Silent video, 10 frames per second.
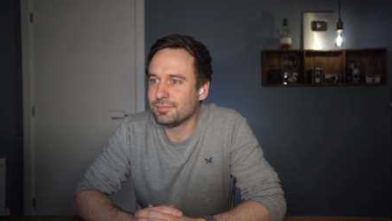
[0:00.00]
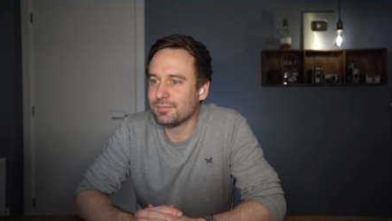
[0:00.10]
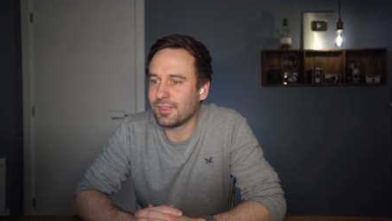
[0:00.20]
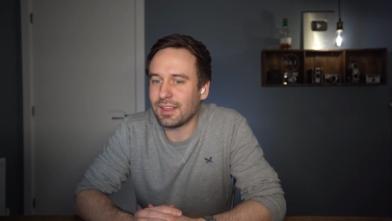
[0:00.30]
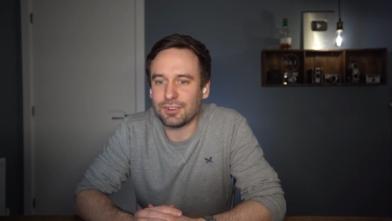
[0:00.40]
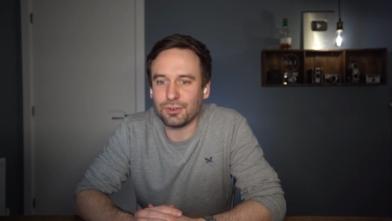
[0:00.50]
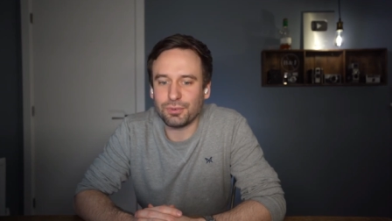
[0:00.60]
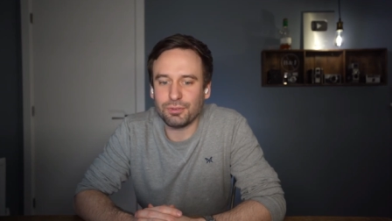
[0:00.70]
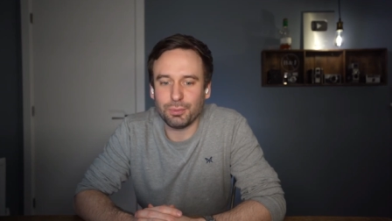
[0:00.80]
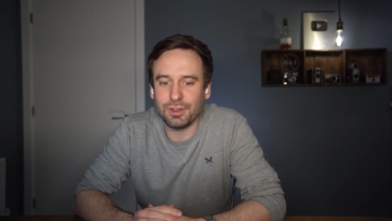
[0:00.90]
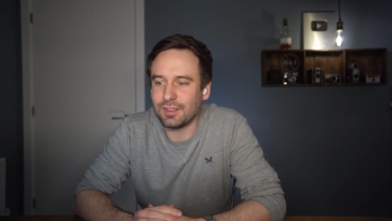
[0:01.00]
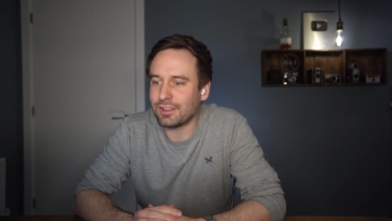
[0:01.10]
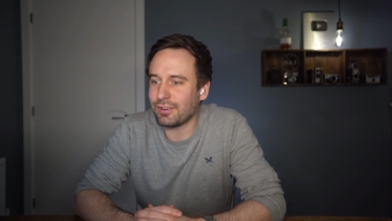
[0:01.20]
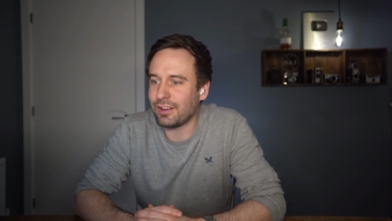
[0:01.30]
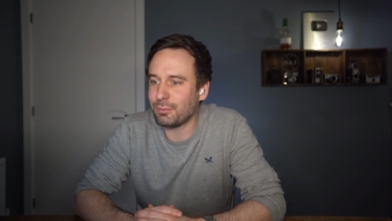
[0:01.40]
fun. Thanks, it was fun for me. Thanks for
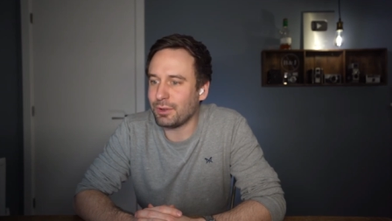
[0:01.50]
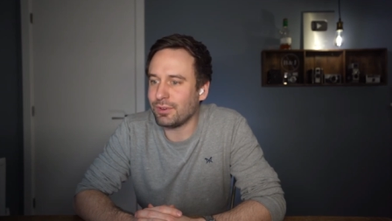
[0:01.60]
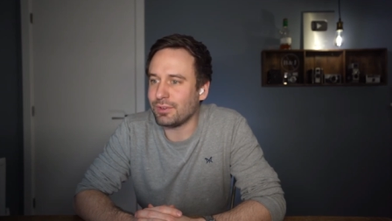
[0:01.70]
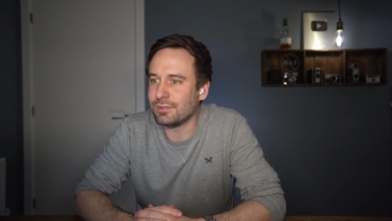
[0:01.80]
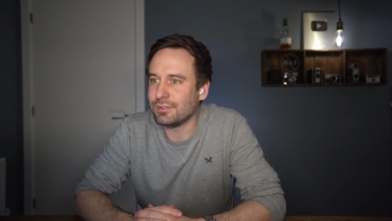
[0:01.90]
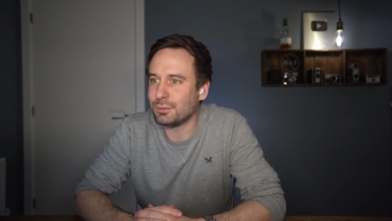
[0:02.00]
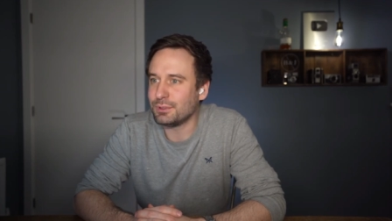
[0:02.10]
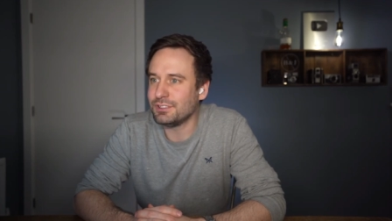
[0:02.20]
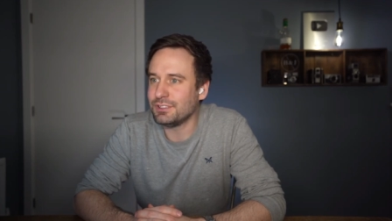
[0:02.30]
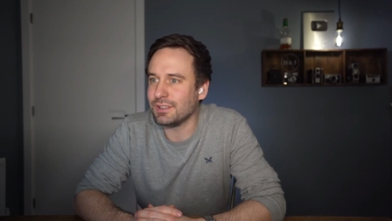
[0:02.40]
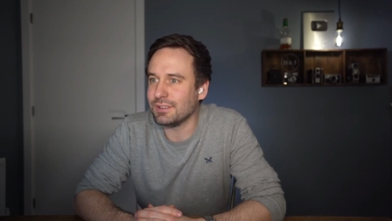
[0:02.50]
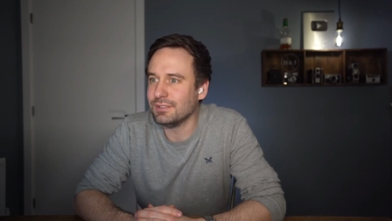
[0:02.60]
having me on. I appreciate it.